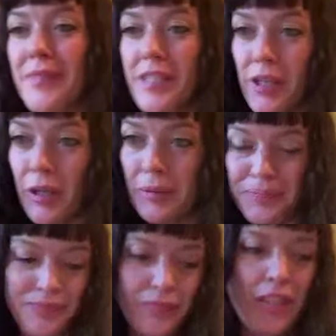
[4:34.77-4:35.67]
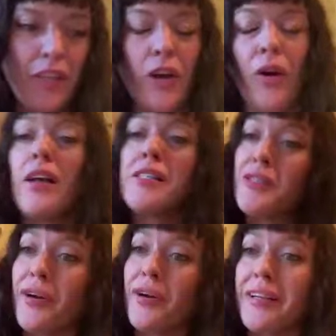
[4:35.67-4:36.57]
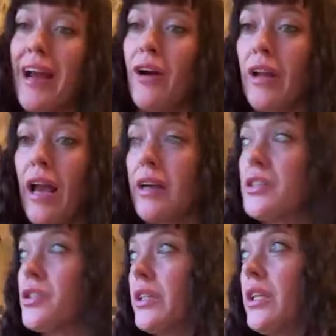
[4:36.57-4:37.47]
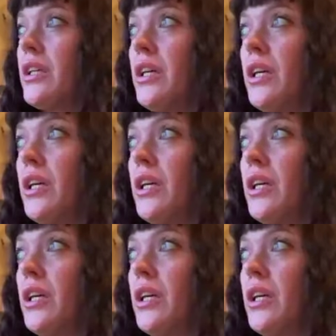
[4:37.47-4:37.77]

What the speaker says: So, I started out actually